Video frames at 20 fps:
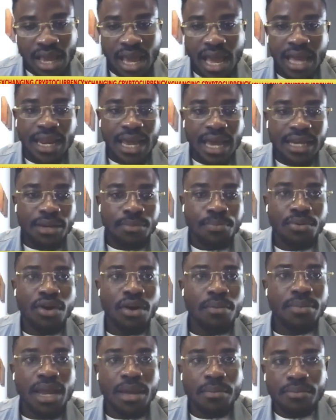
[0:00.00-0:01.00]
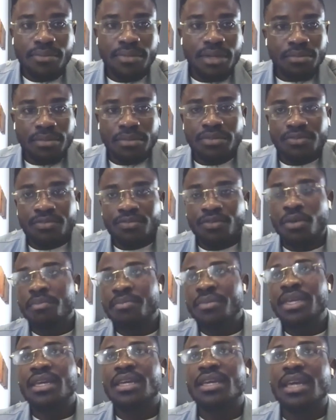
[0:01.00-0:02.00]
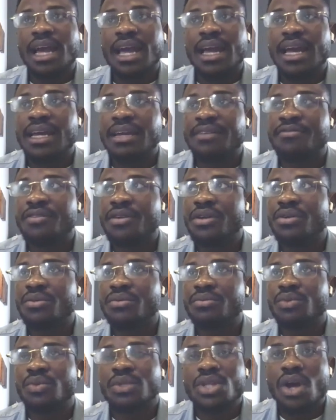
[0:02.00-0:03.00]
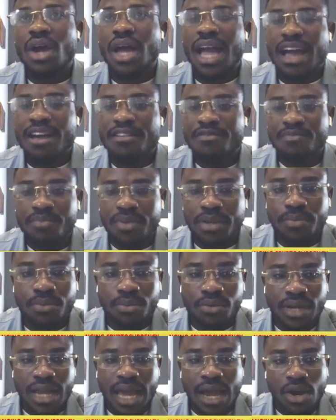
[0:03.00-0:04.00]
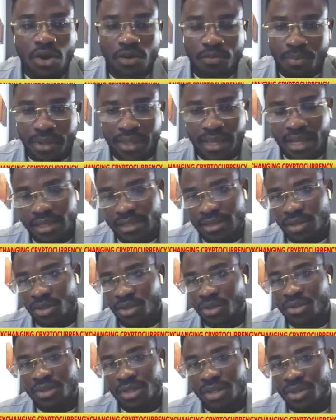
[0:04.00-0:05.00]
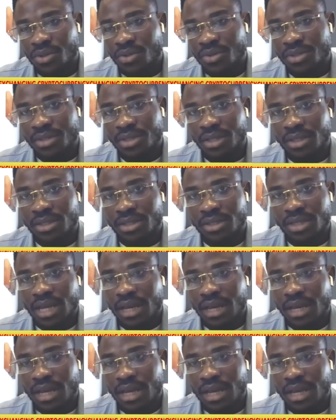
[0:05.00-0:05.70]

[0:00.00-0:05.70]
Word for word: And the problem for me, I feel we don't have people that are competent in those cities.